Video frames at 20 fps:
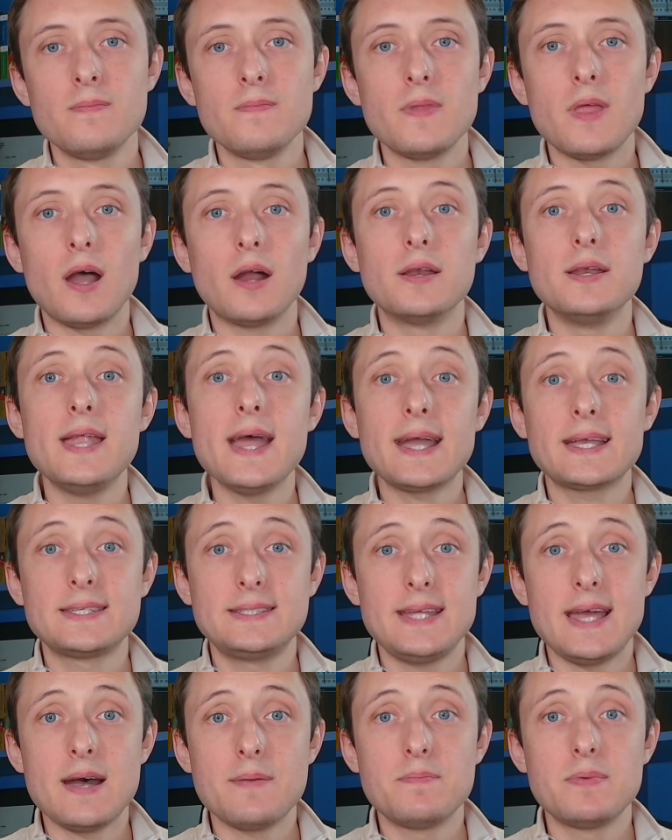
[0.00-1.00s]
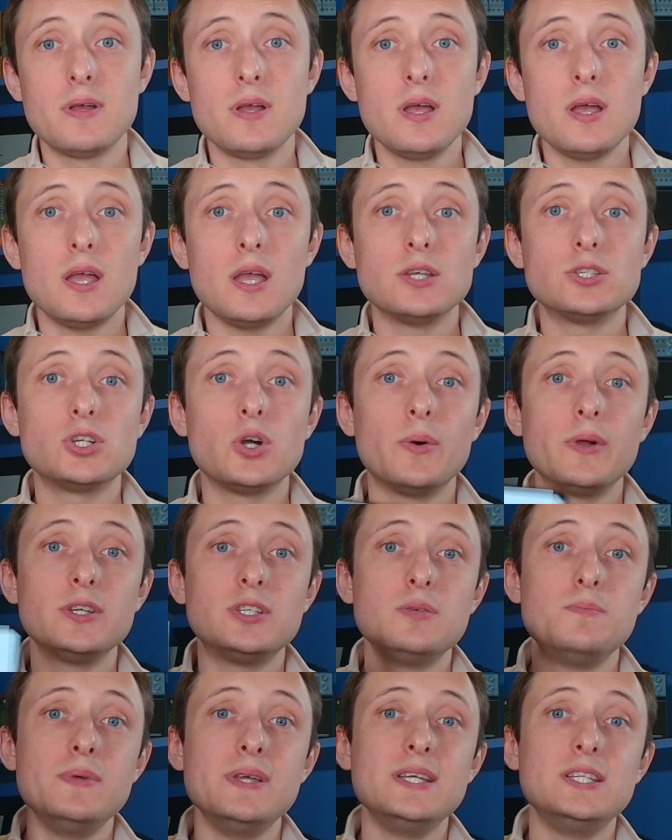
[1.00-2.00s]
Our next step is going to
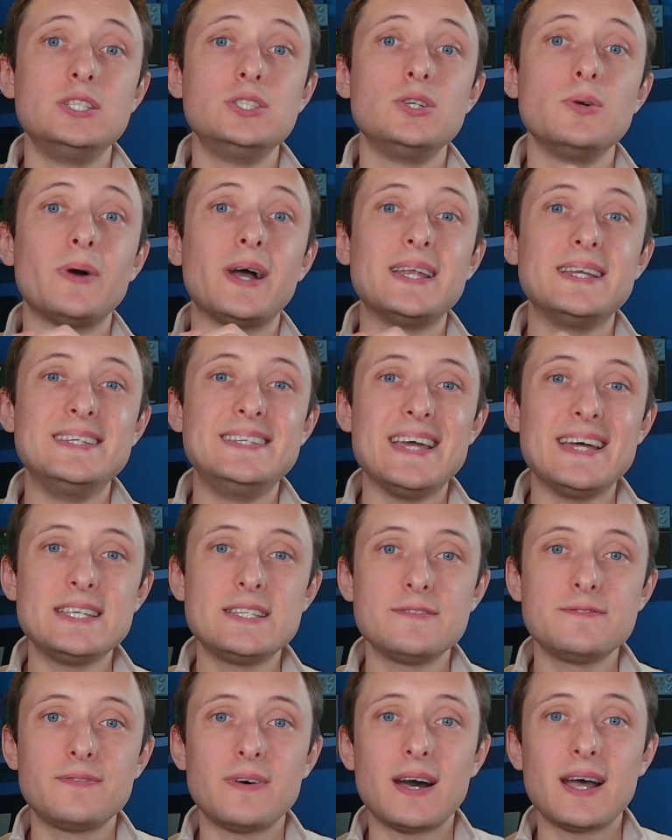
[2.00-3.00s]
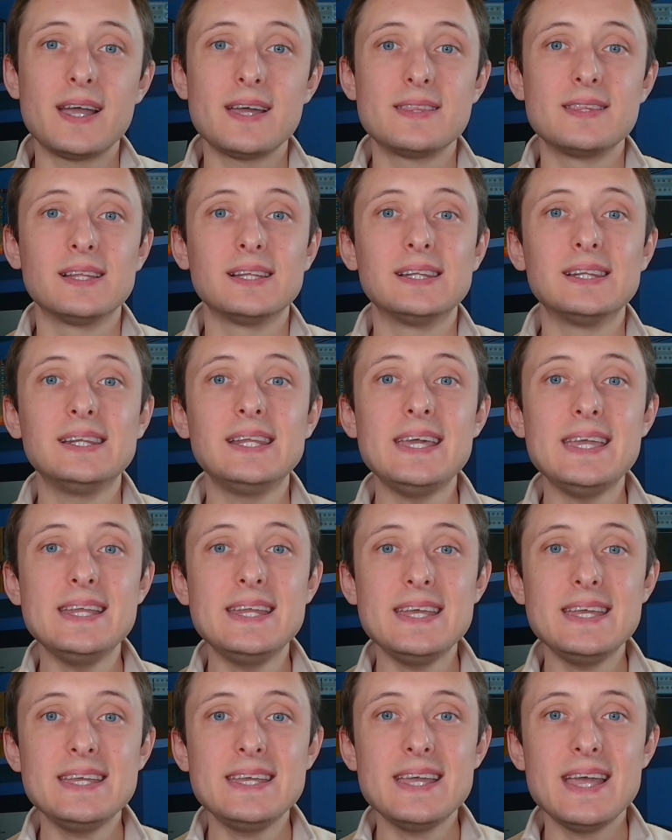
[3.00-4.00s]
be to identify the
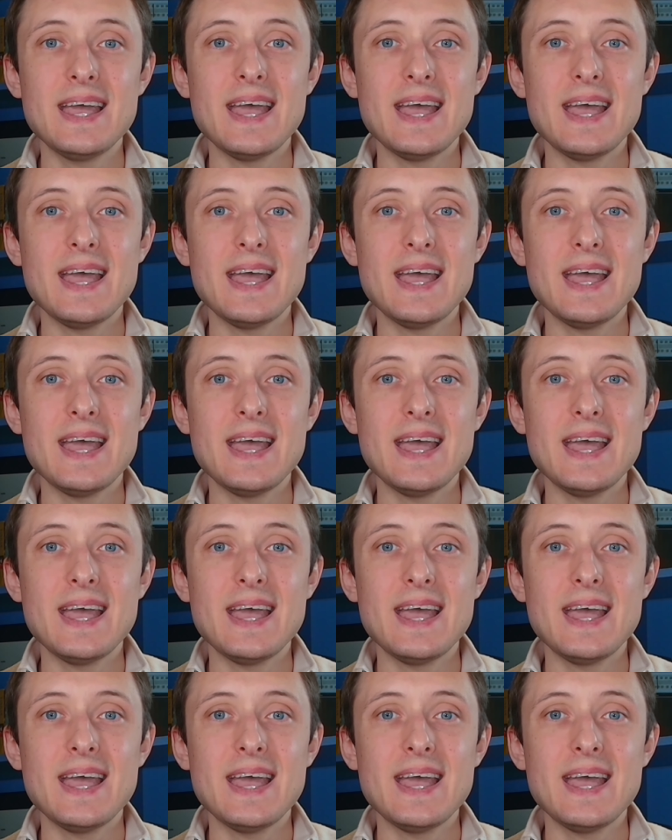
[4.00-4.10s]
leading